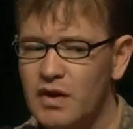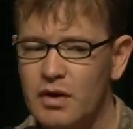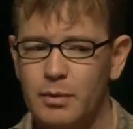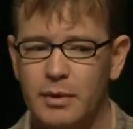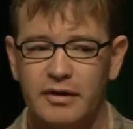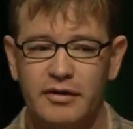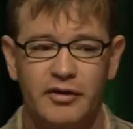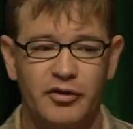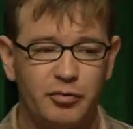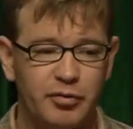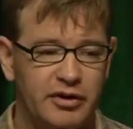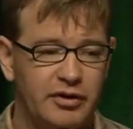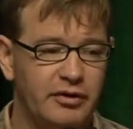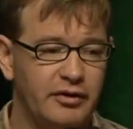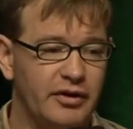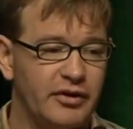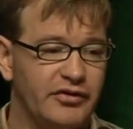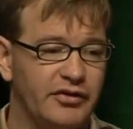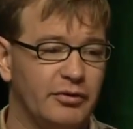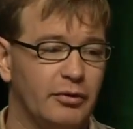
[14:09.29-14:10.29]
whereas
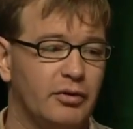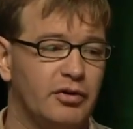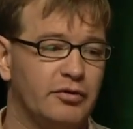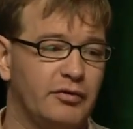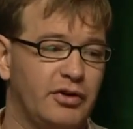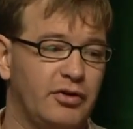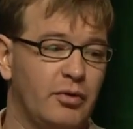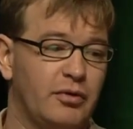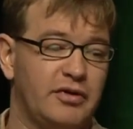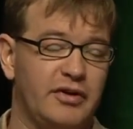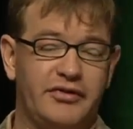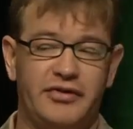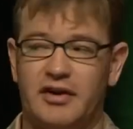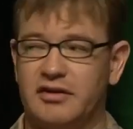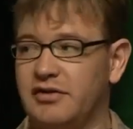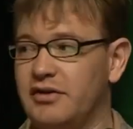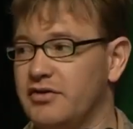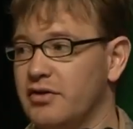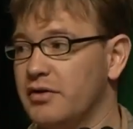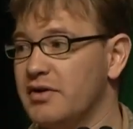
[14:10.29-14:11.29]
precuneus and auditory cortex
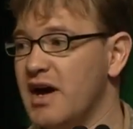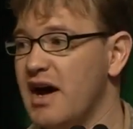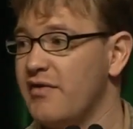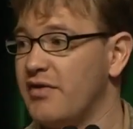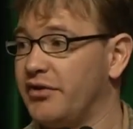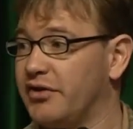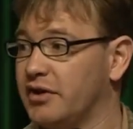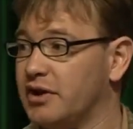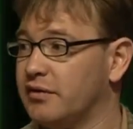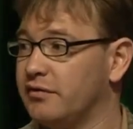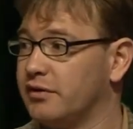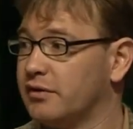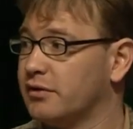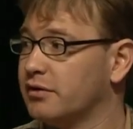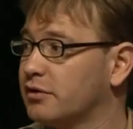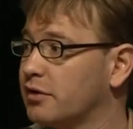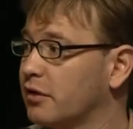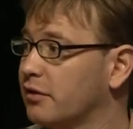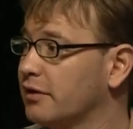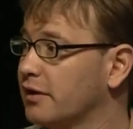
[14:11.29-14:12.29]
actually don't have a
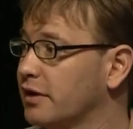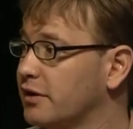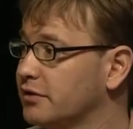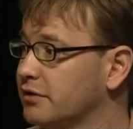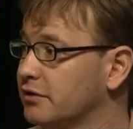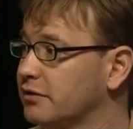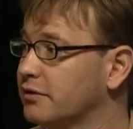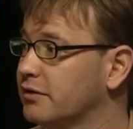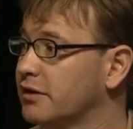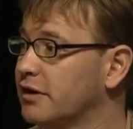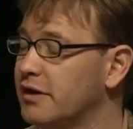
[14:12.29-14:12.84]
significant correlation.